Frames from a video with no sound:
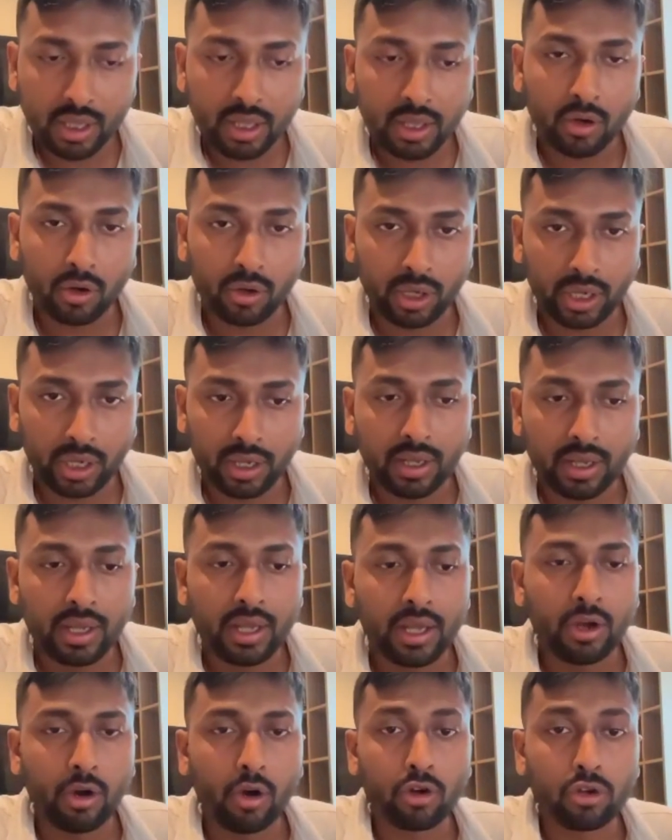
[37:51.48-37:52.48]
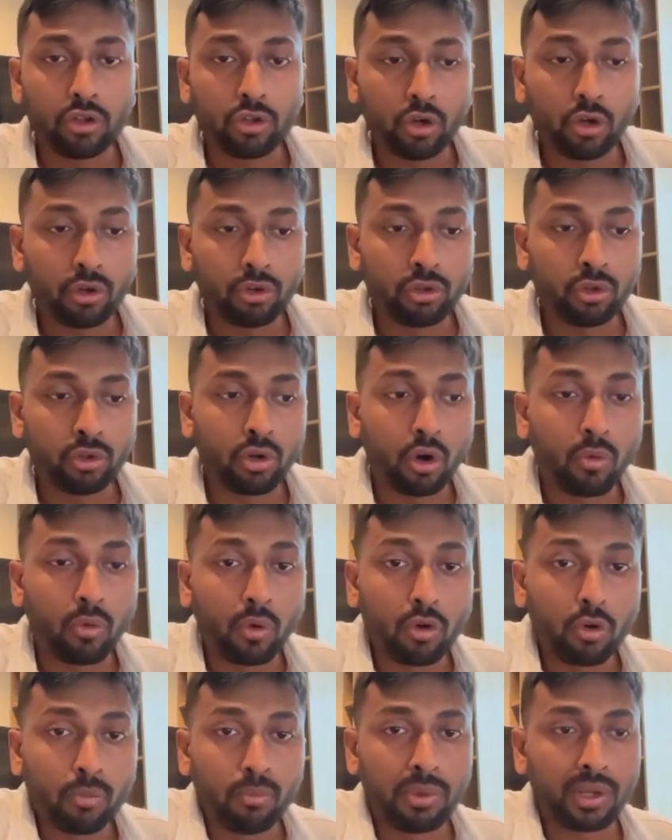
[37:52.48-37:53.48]
okay, or you don't
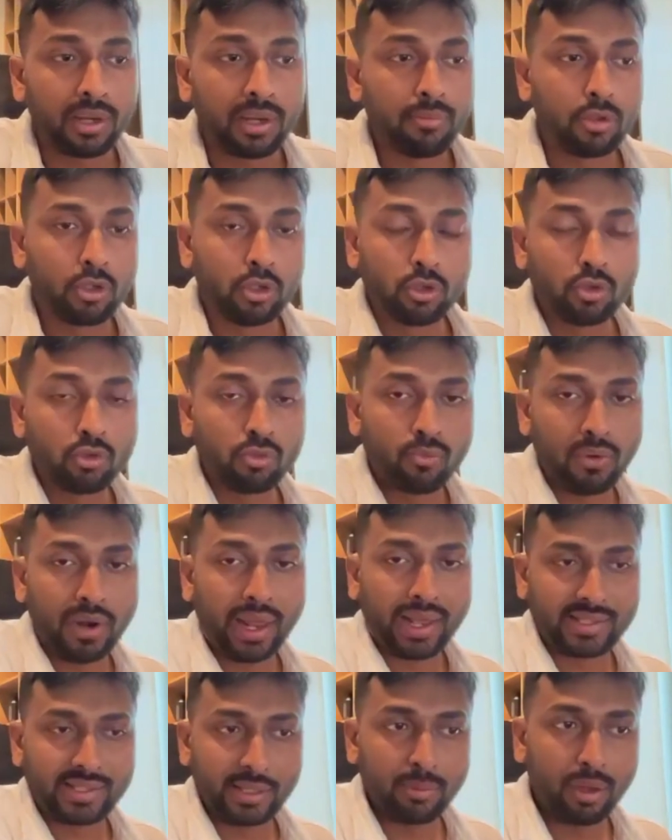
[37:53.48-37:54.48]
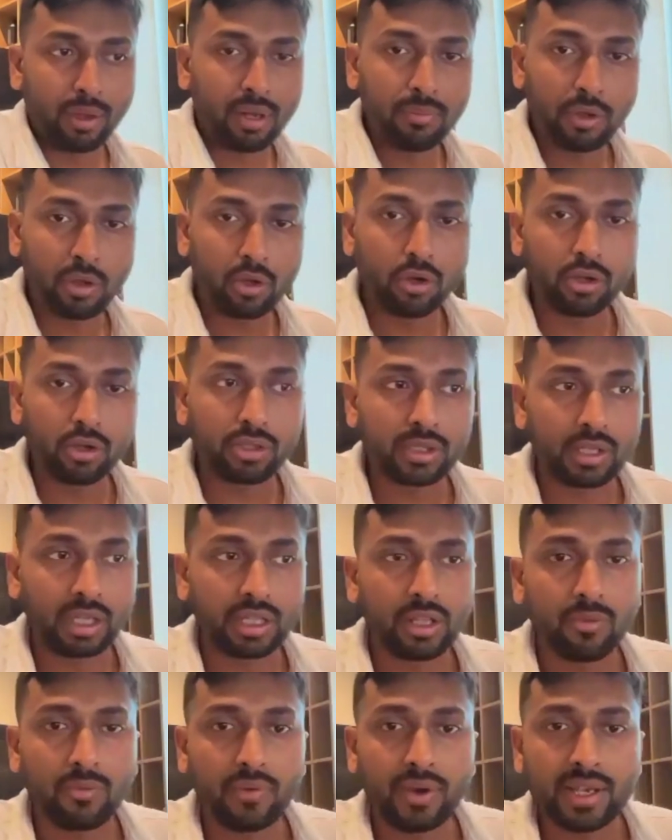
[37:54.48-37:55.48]
want to become too flexible, because
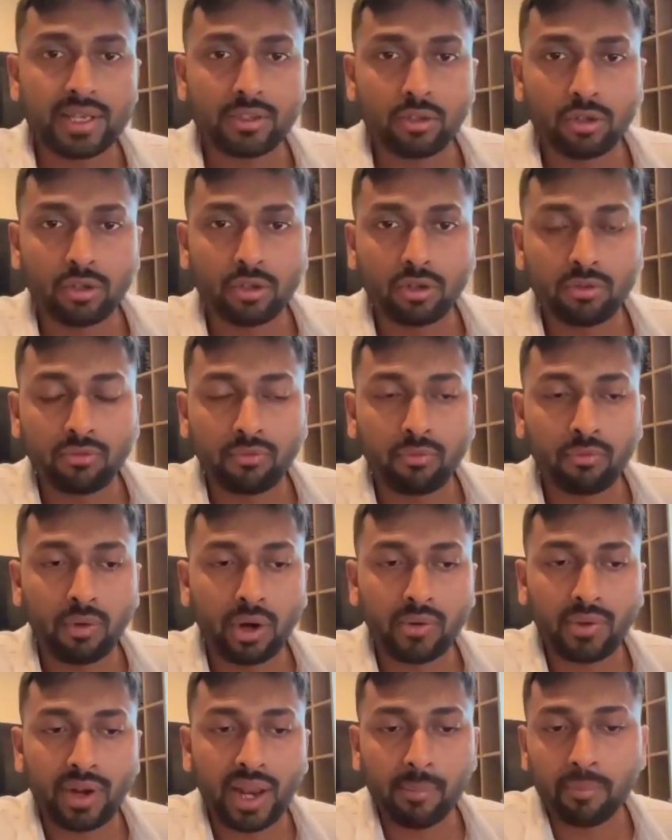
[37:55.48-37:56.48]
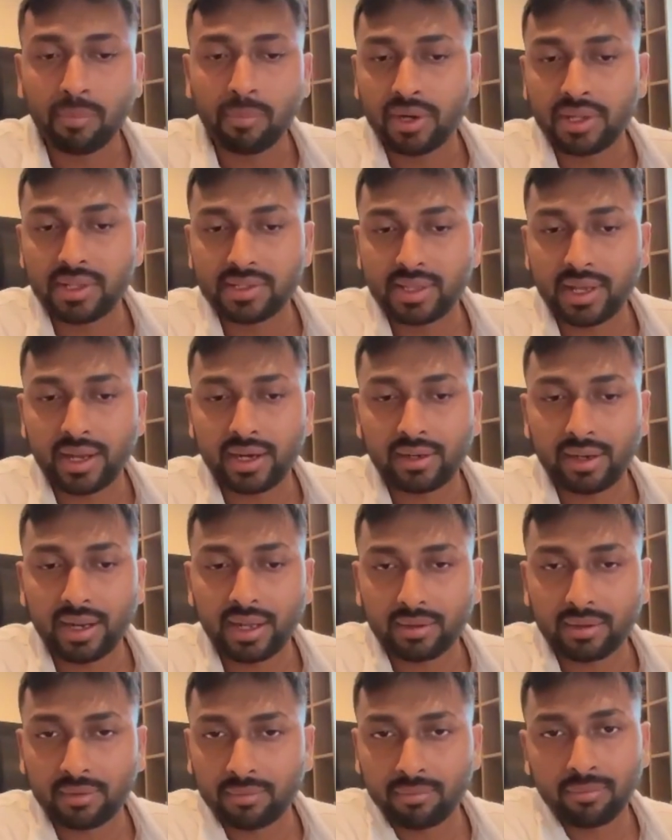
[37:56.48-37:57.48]
otherwise, what will happen is that,
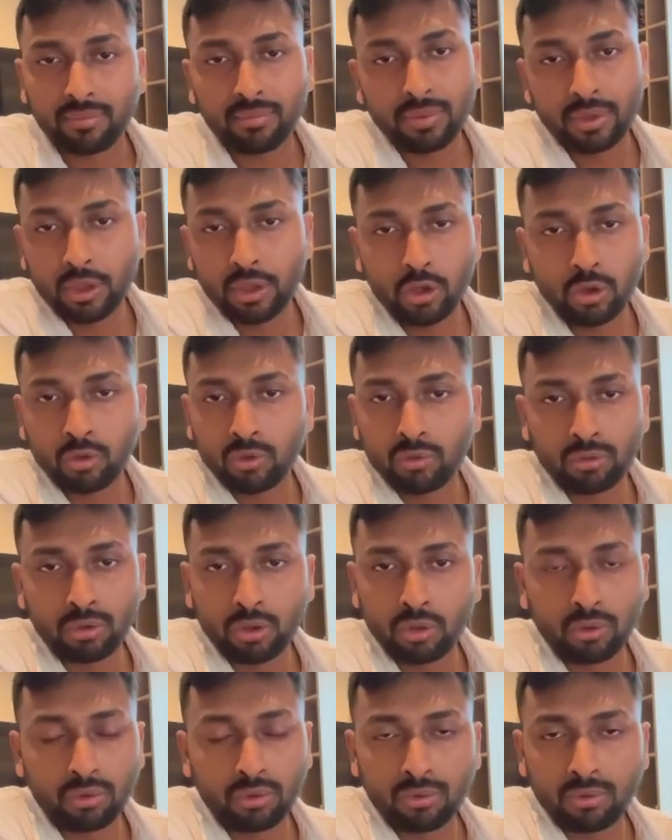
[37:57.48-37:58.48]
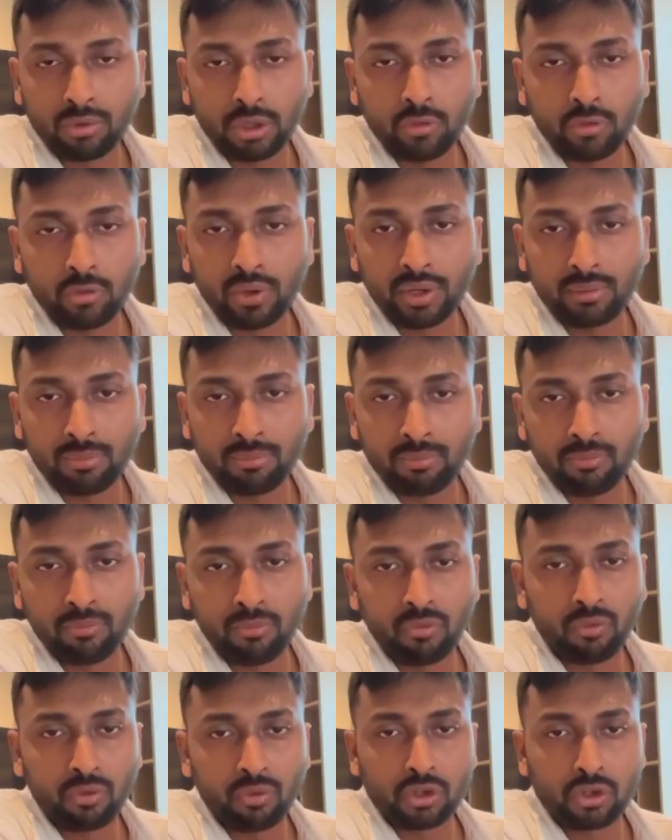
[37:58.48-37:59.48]
like, you
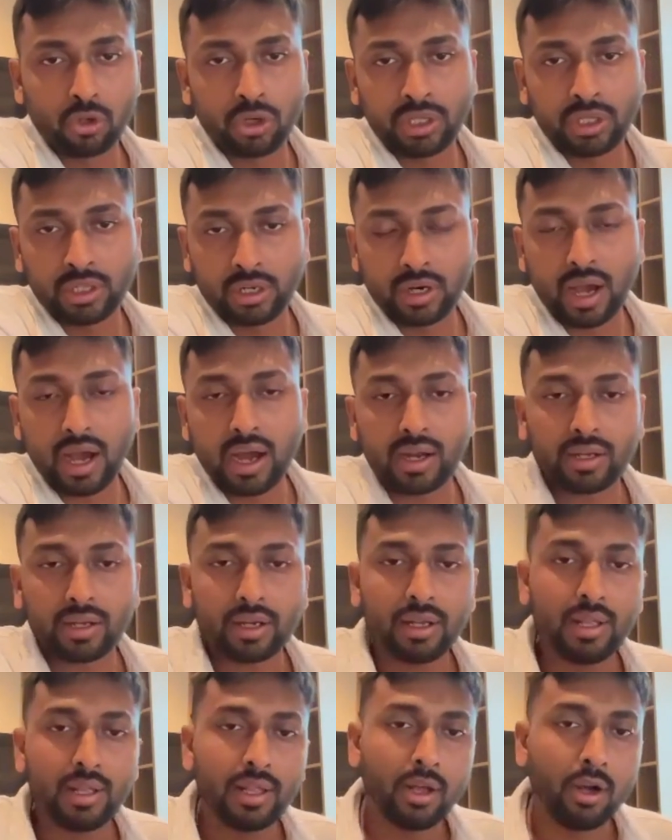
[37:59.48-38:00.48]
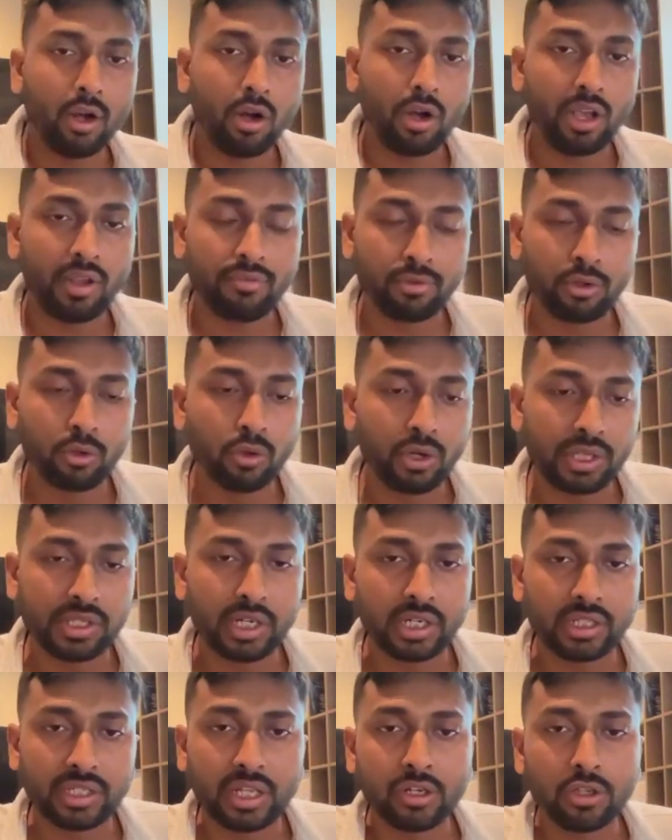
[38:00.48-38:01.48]
will shoot in the dark. If too
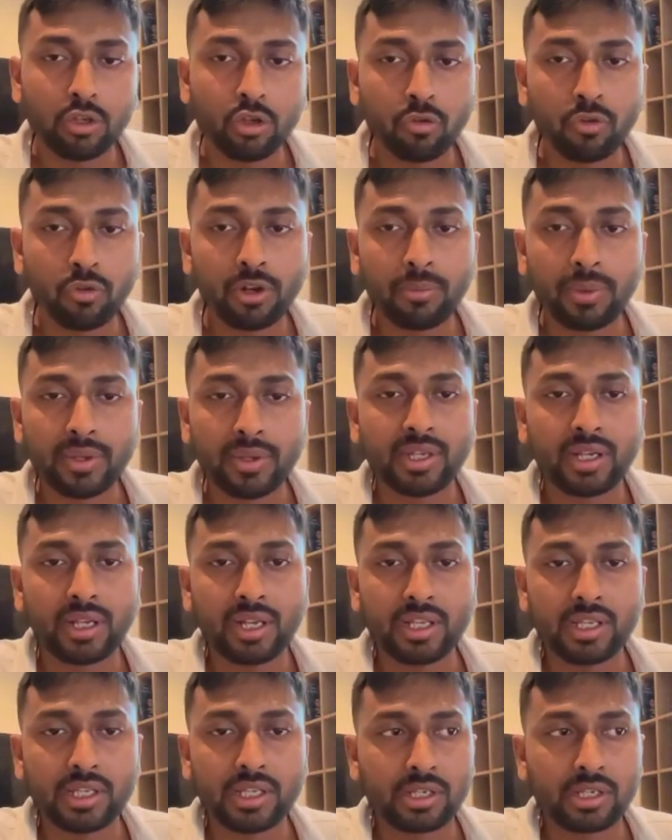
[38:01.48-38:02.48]
rigid, then you will basically